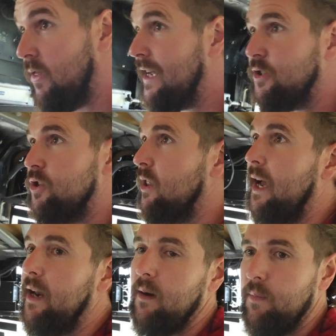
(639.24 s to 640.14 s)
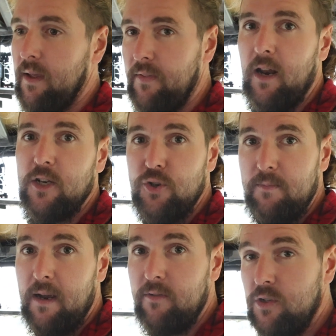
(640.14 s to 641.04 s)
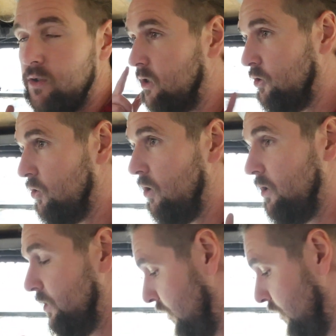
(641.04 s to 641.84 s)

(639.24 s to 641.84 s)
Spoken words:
that should light up, and then I should be able to use the controller to